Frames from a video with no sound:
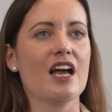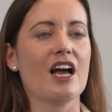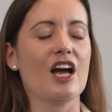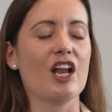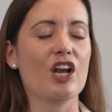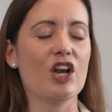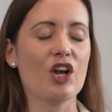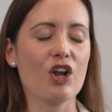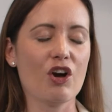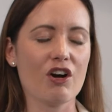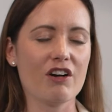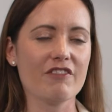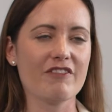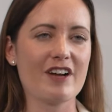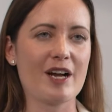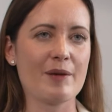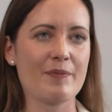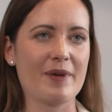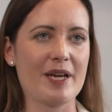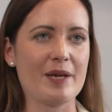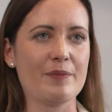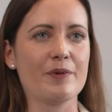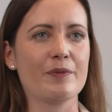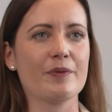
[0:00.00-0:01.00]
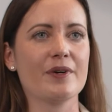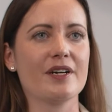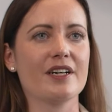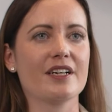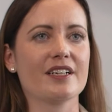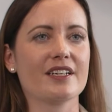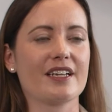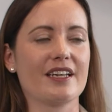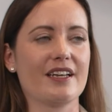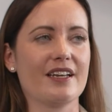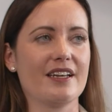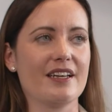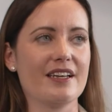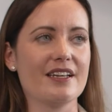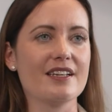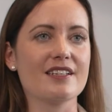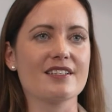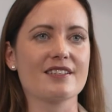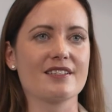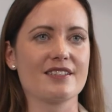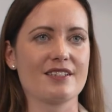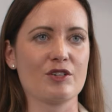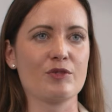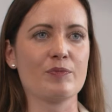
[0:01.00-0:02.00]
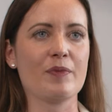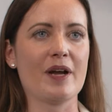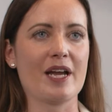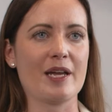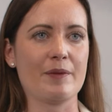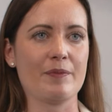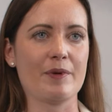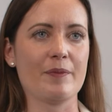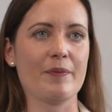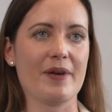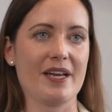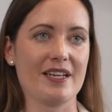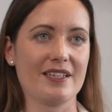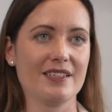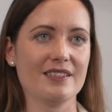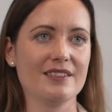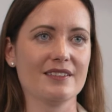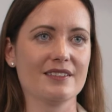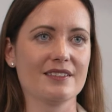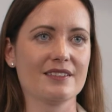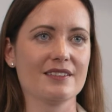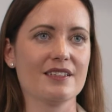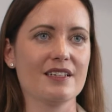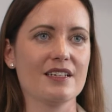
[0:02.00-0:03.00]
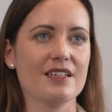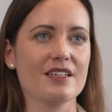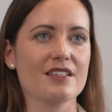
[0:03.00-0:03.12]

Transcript: A lot of our paperwork is still paper-based,